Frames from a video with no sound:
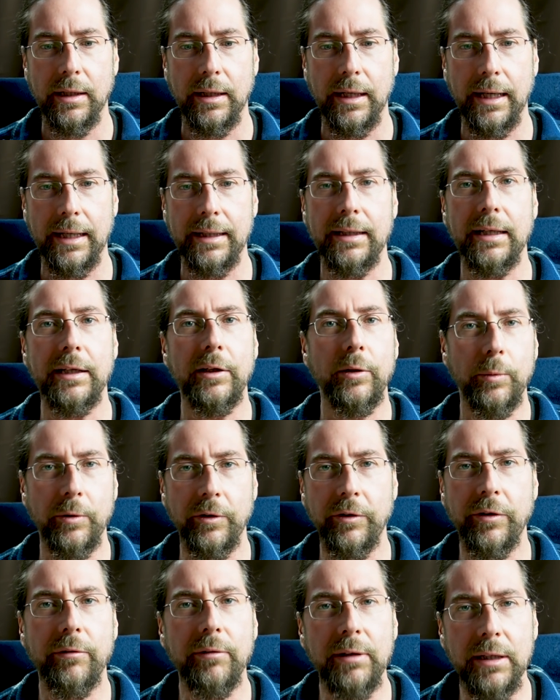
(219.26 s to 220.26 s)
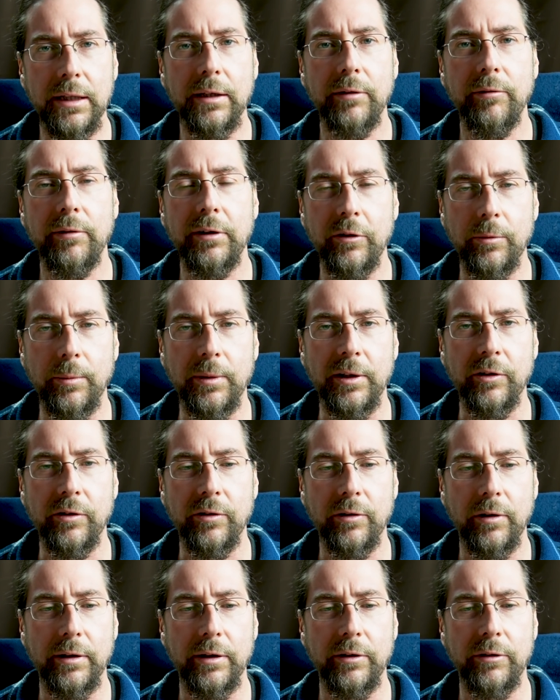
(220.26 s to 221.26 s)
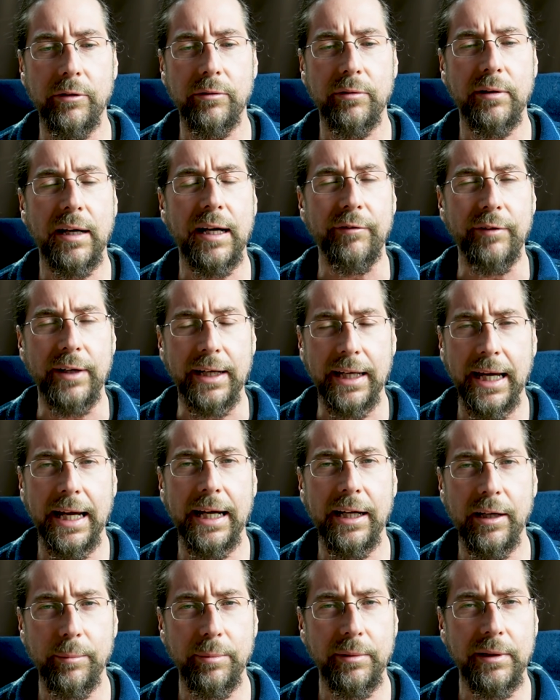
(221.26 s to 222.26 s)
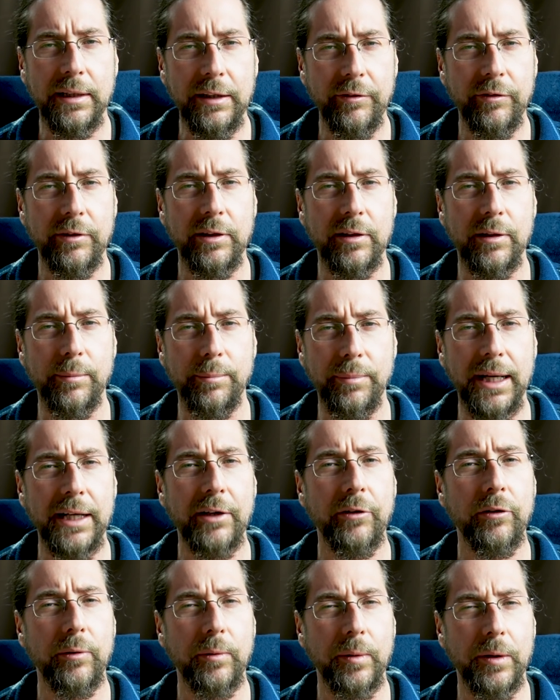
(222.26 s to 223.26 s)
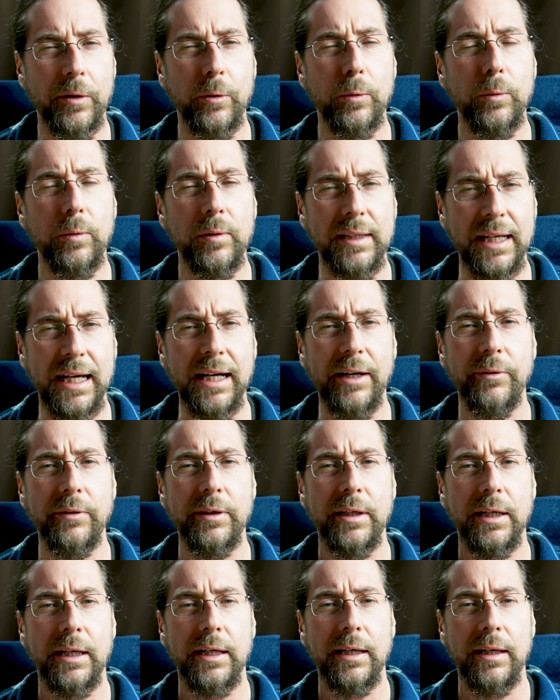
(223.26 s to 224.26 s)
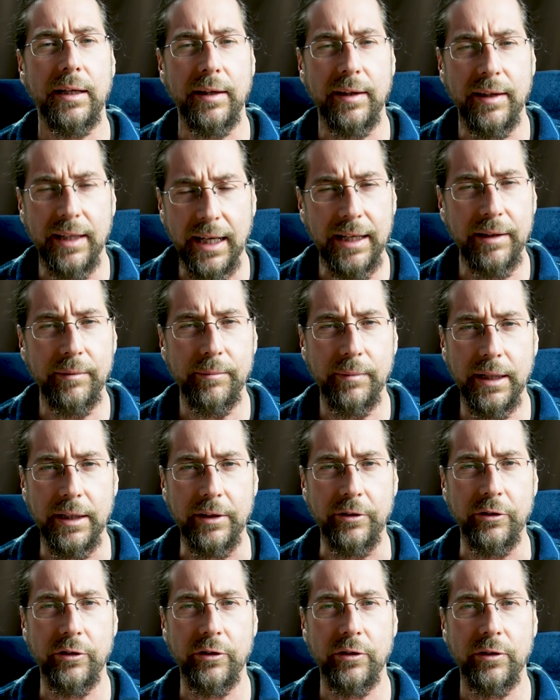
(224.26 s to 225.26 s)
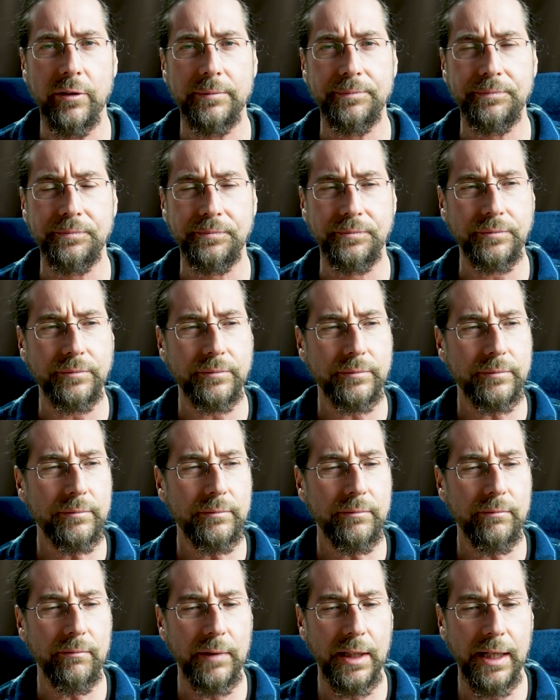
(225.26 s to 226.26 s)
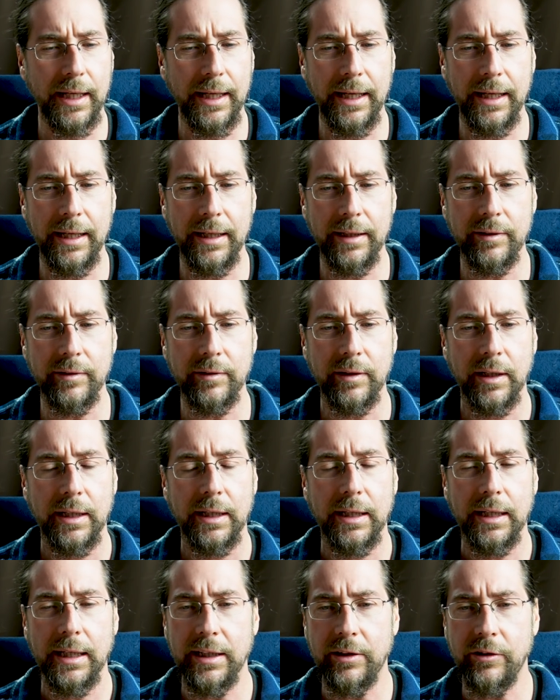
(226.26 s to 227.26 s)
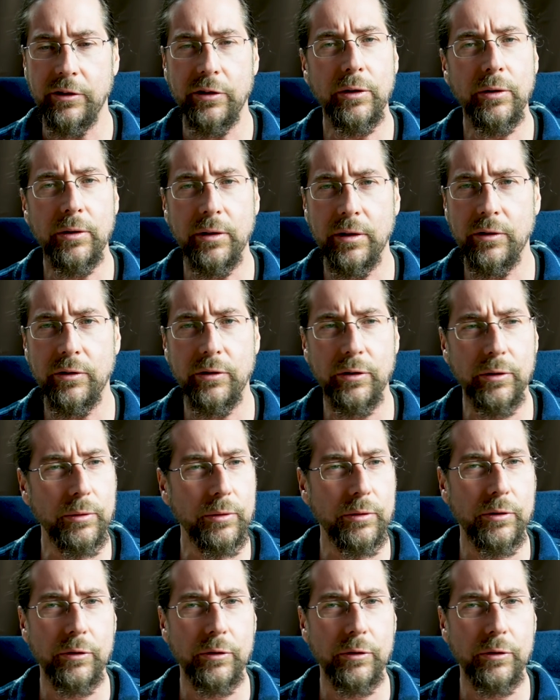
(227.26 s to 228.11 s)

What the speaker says: and then it was 3 degrees when I started to drive. I cannot believe that the battery would cool down that much. And it took to